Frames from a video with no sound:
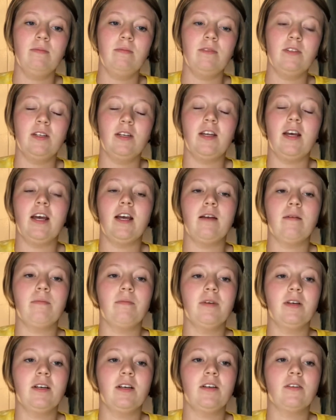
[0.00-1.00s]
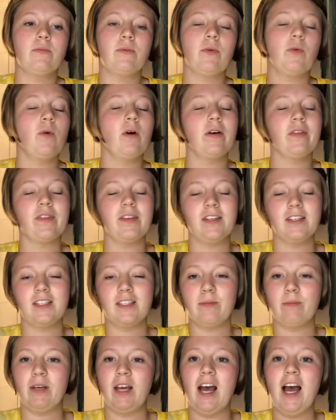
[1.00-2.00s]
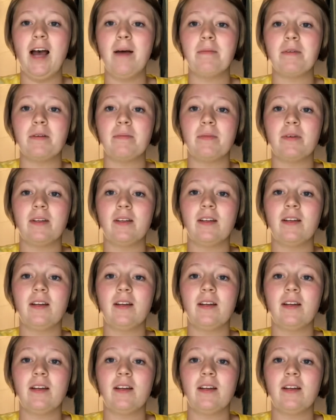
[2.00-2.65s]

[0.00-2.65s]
today because we want things to be happy, but